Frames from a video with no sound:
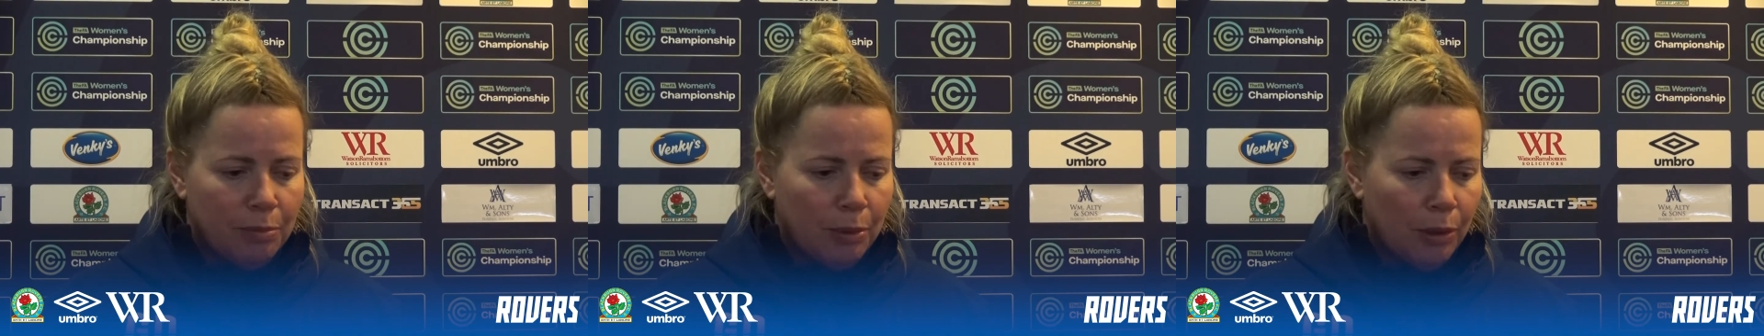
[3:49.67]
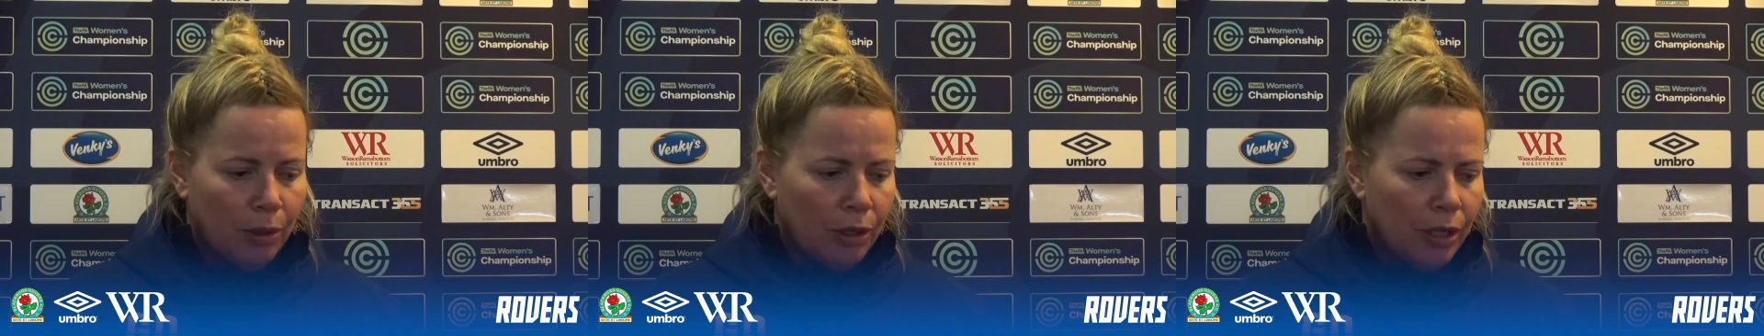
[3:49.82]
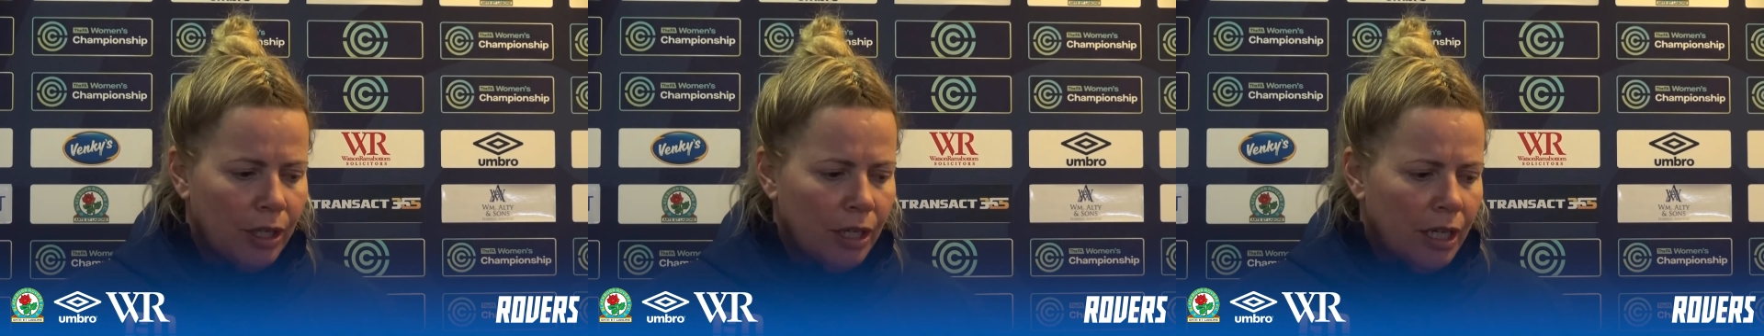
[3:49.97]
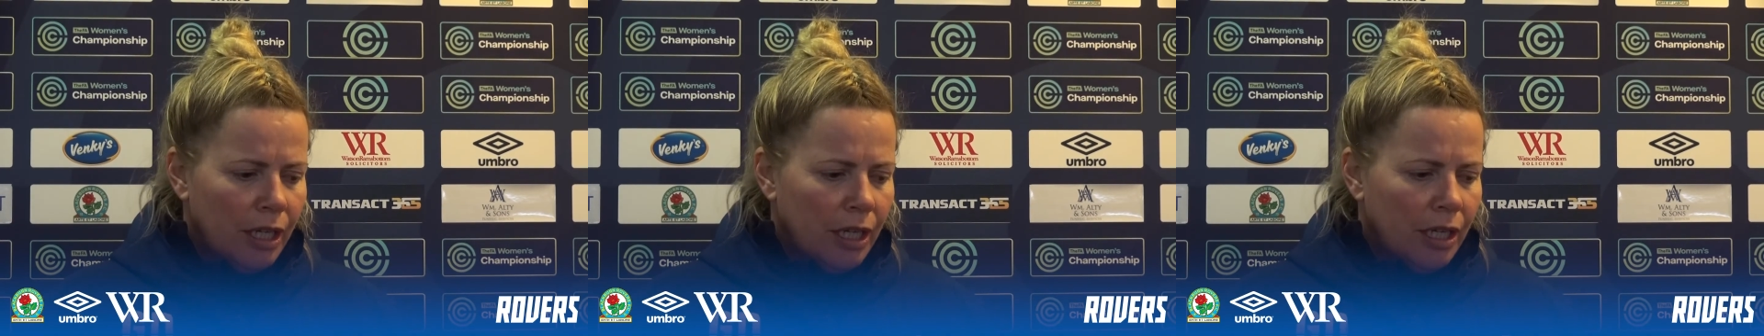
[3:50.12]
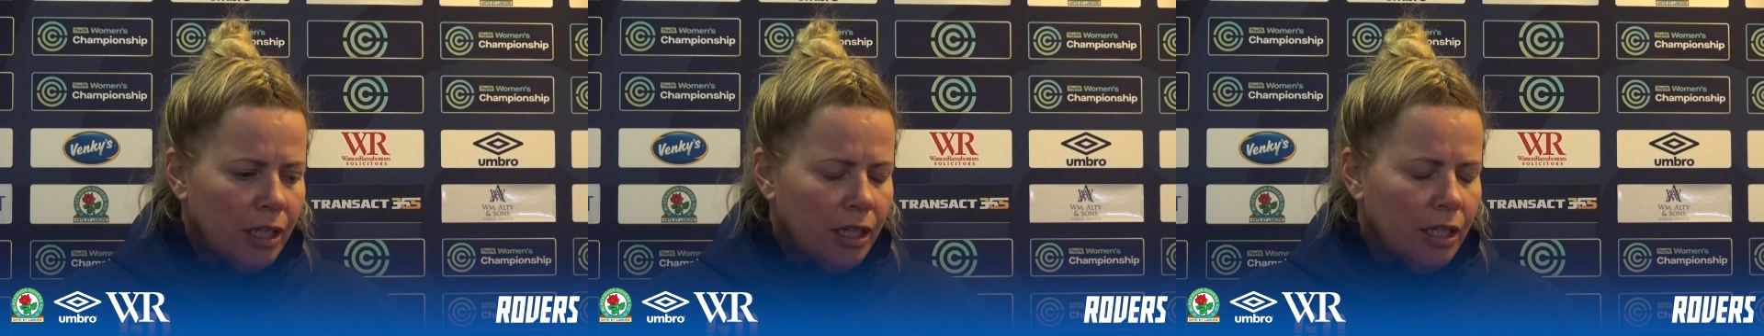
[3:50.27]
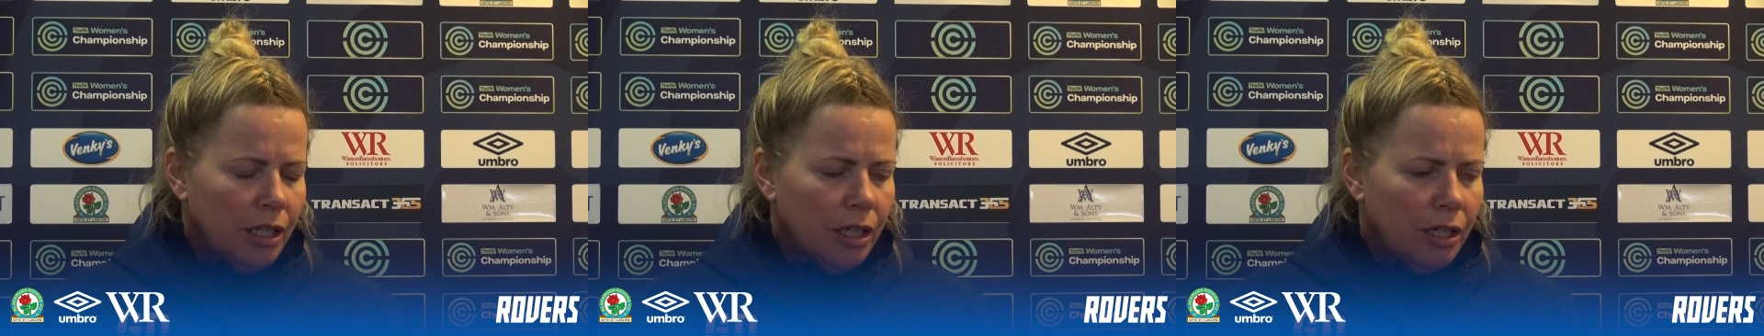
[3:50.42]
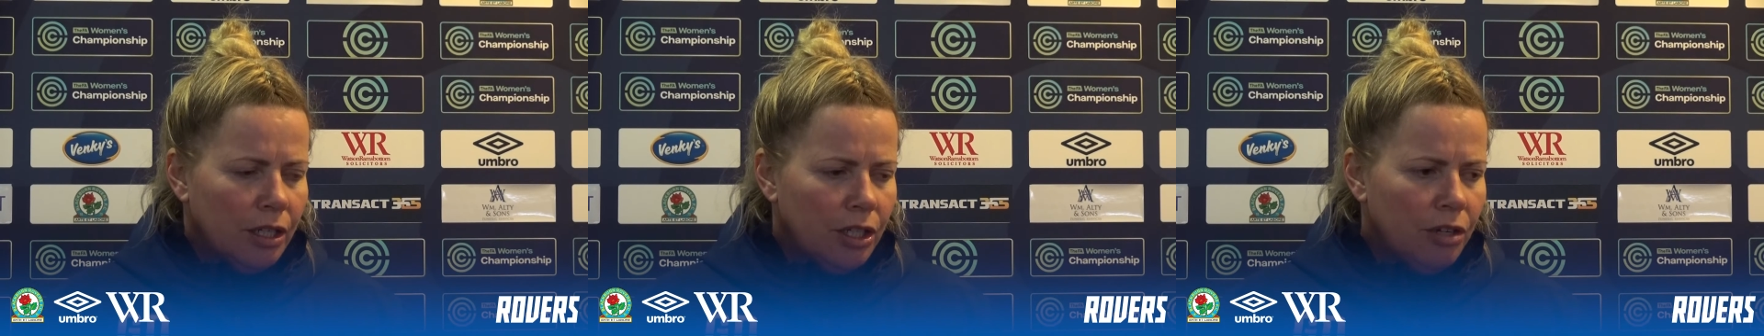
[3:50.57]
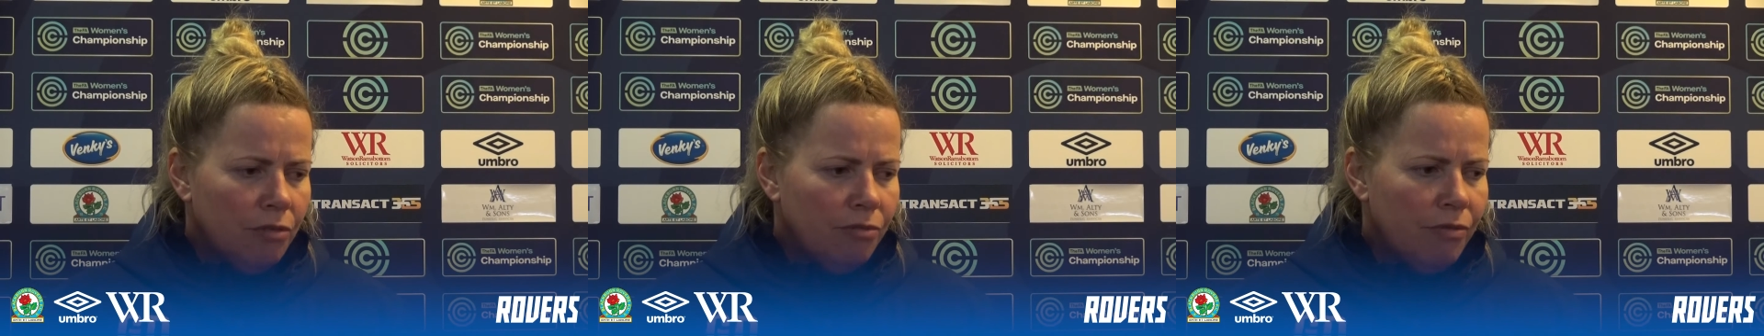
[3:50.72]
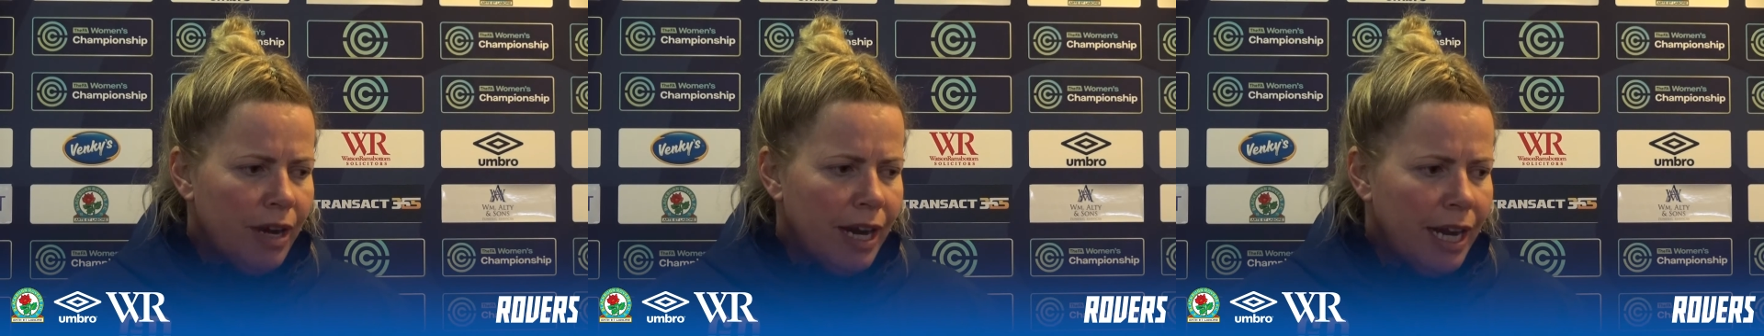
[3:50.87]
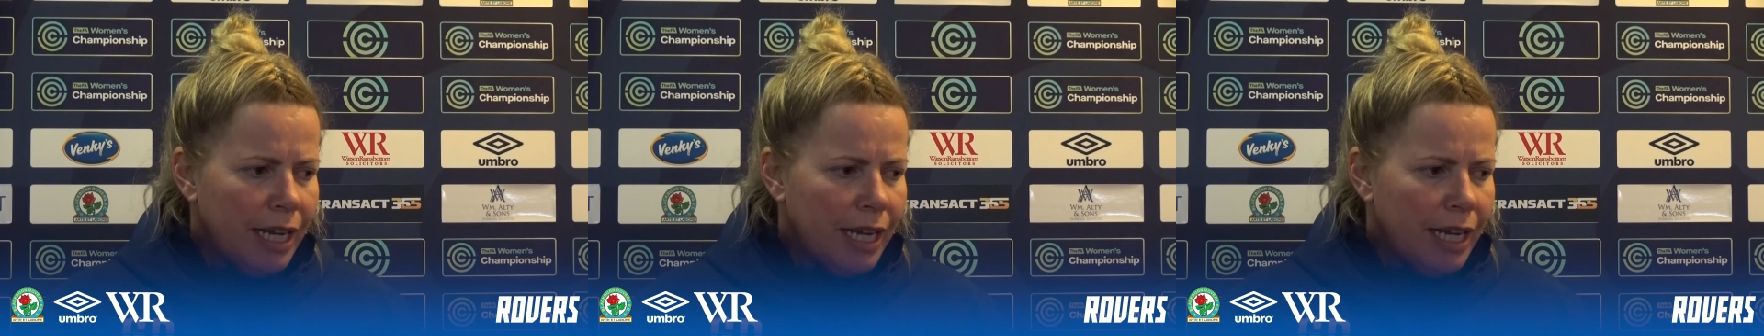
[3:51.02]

But you're